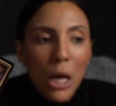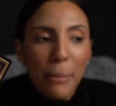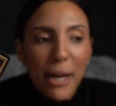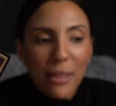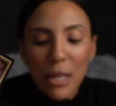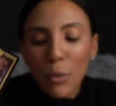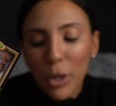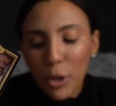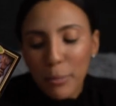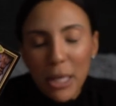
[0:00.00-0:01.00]
But I think
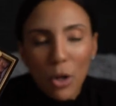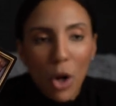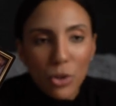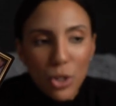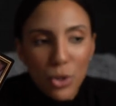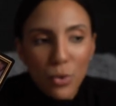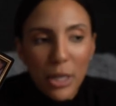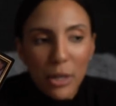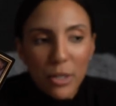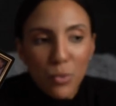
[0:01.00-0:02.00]
what you're being called to do
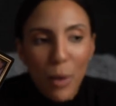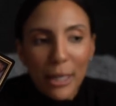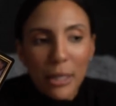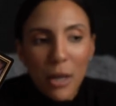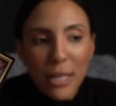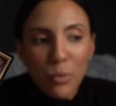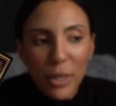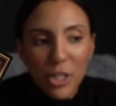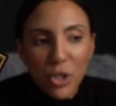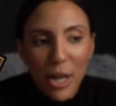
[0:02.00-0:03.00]
here is recognize
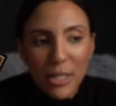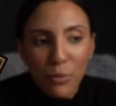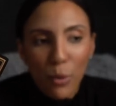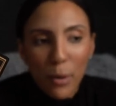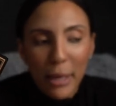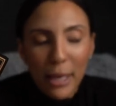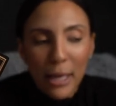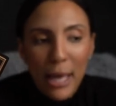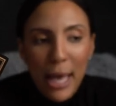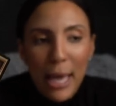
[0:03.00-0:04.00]
what is
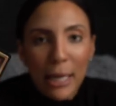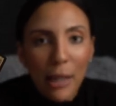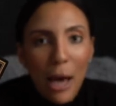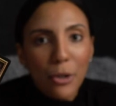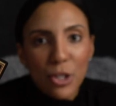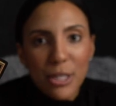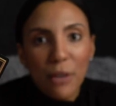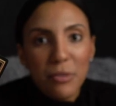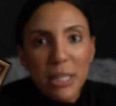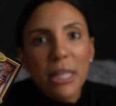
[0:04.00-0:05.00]
transforming and allow
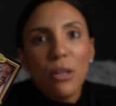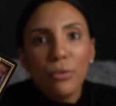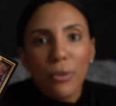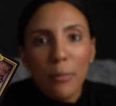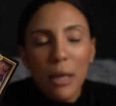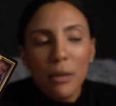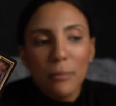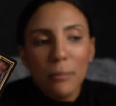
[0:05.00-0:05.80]
yourself to heal from it.